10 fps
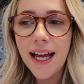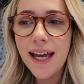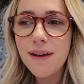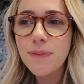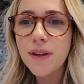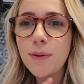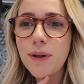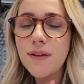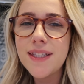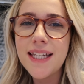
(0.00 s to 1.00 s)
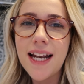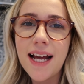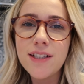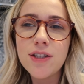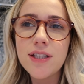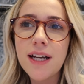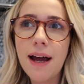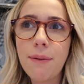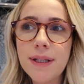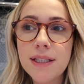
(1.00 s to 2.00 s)
You will have seen I
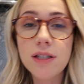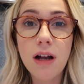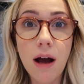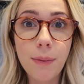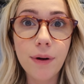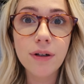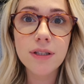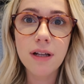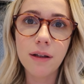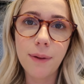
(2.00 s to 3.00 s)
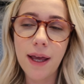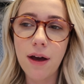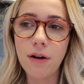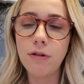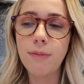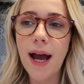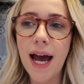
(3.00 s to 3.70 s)
went to Starbucks on the way home,